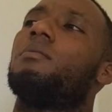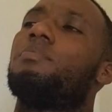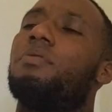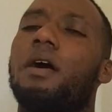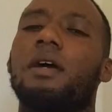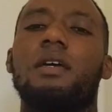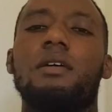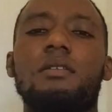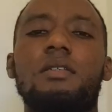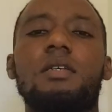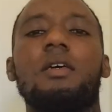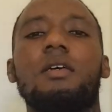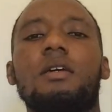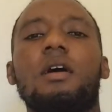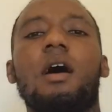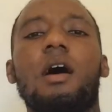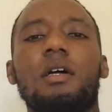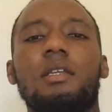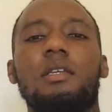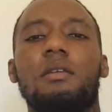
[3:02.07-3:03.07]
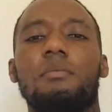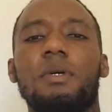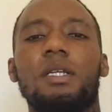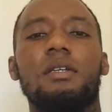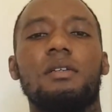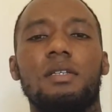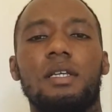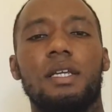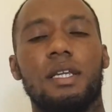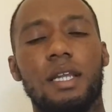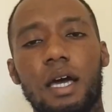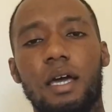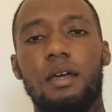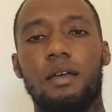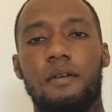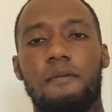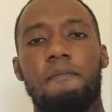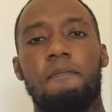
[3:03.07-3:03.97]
broke into the yard in the middle of the night?